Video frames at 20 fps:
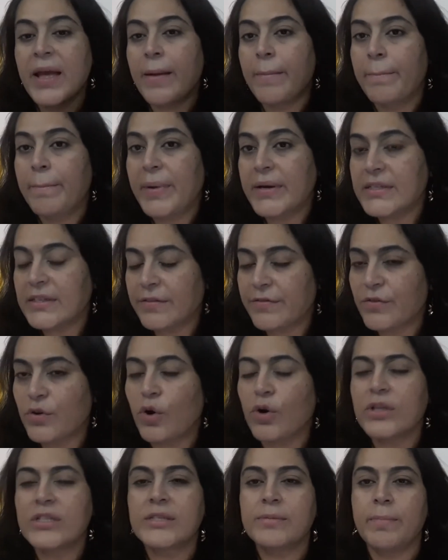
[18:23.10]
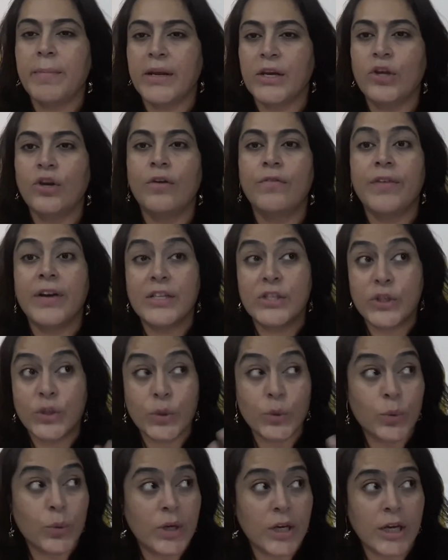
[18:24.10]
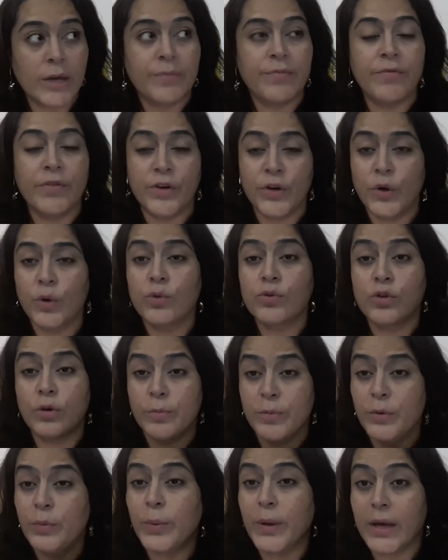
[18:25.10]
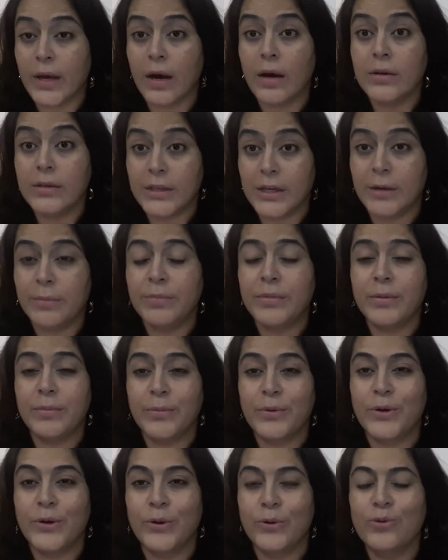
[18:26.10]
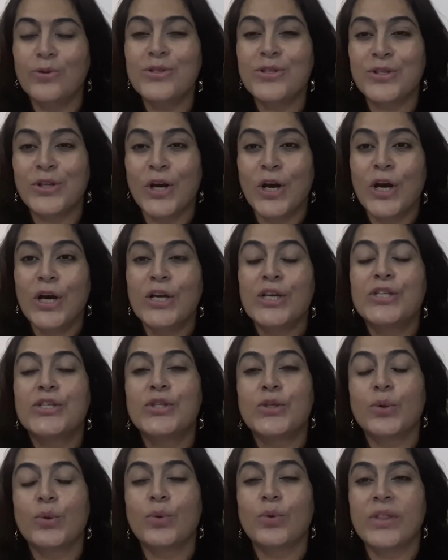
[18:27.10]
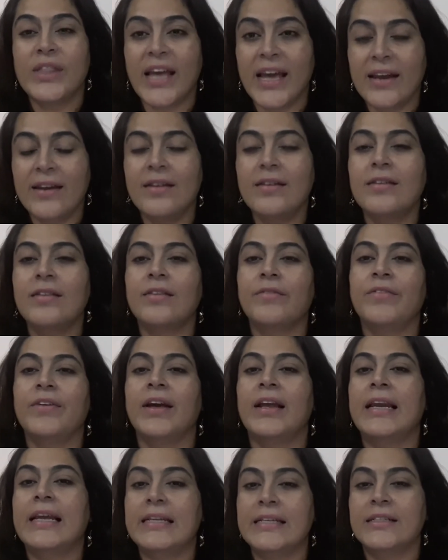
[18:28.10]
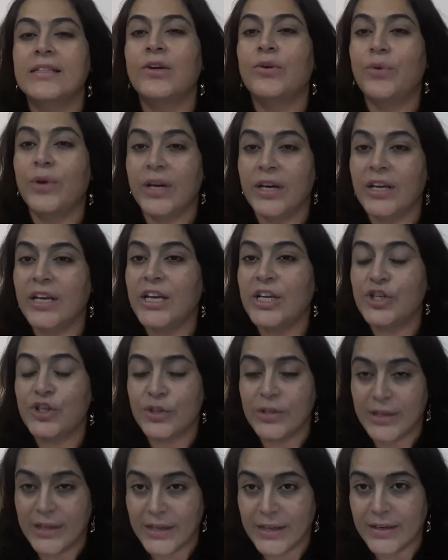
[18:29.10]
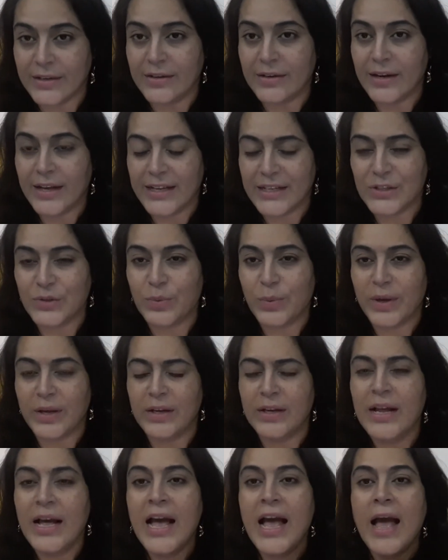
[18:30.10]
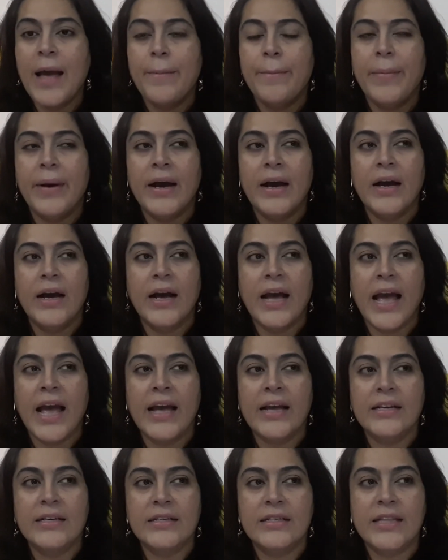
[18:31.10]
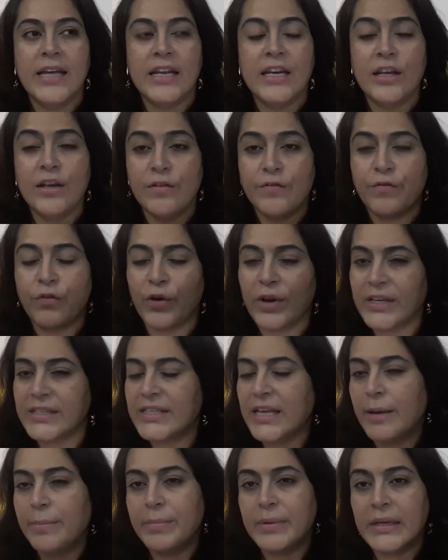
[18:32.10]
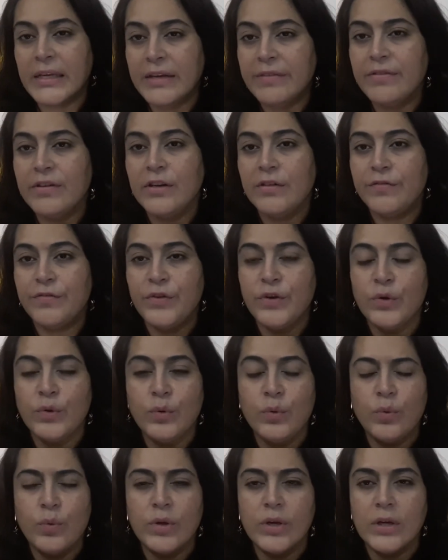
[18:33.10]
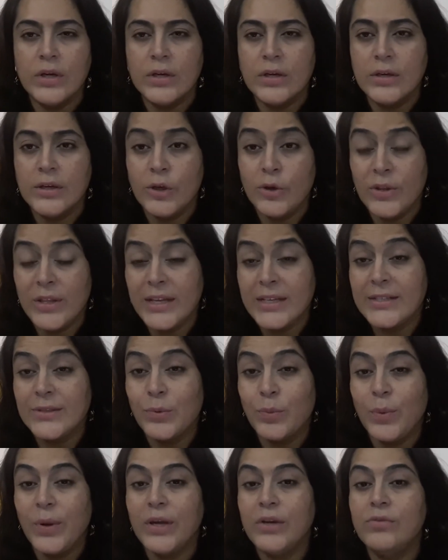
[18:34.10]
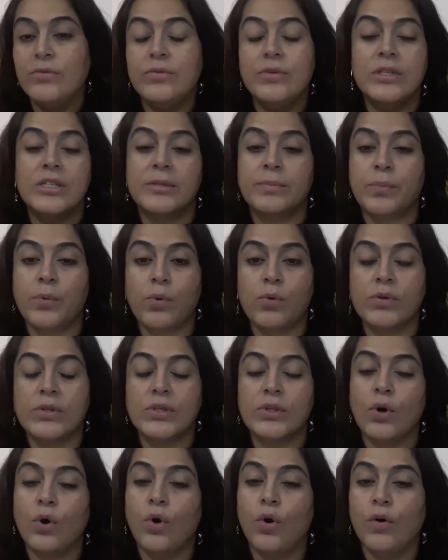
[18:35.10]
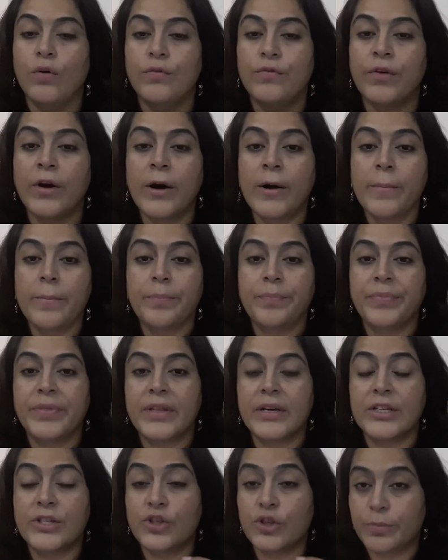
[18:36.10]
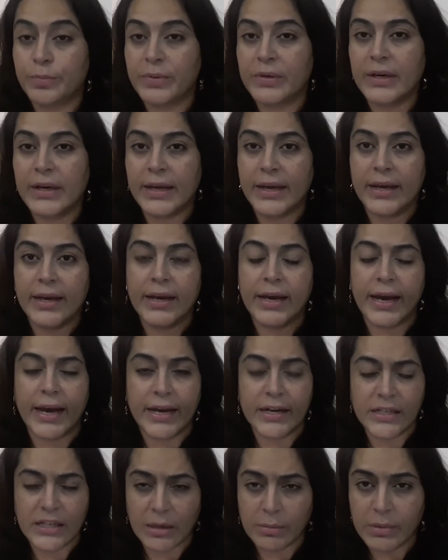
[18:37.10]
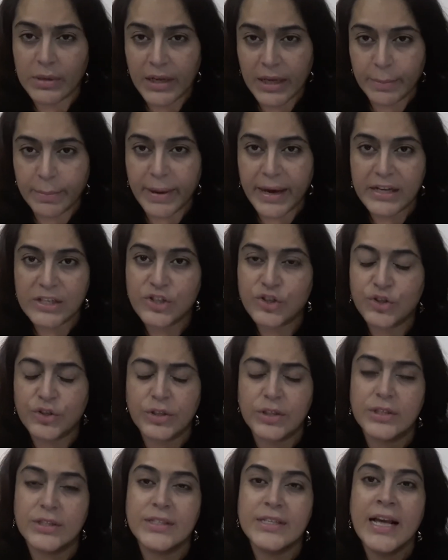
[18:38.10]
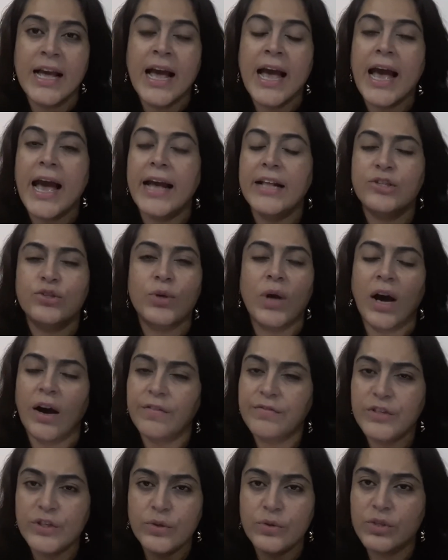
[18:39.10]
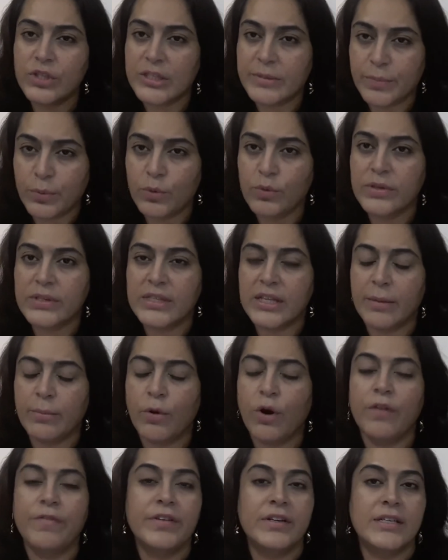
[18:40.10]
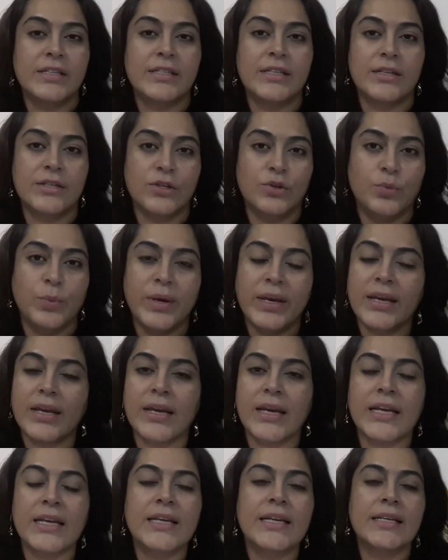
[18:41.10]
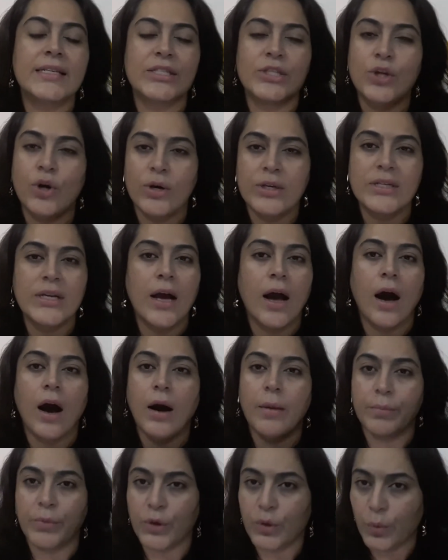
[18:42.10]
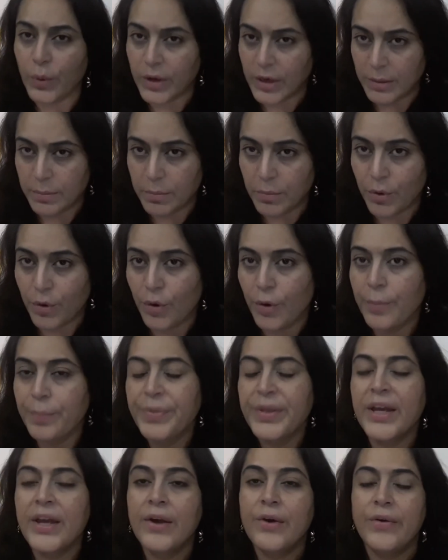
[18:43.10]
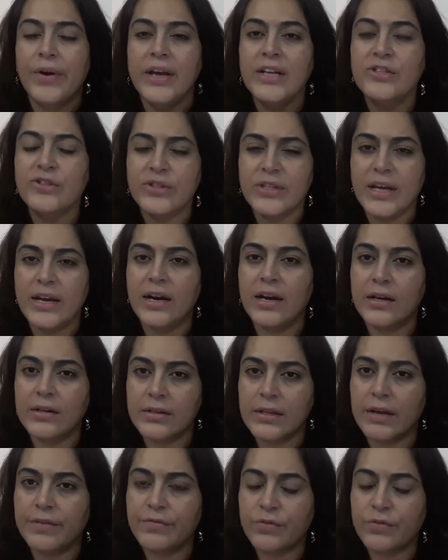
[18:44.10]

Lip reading: But of course many of us too keep windows open, we can't keep them closed, so then we are letting the radiation in as well. And then, for example, even if there's a way to dispose of the AAA and AA batteries, and so after you dispose them off in a certain way, it does not harm you anymore, right? So there are